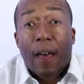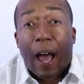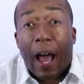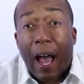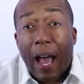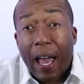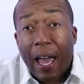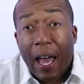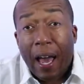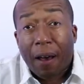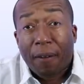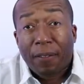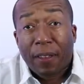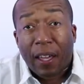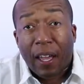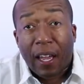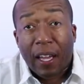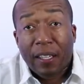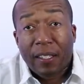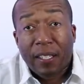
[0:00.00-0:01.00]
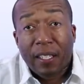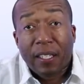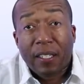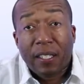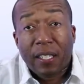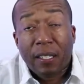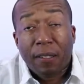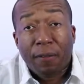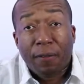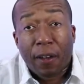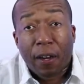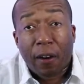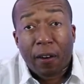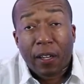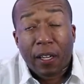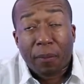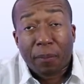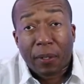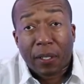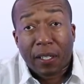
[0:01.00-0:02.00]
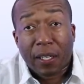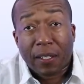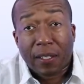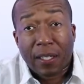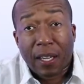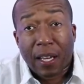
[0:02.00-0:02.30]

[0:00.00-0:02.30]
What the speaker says: I have the AT&T variant because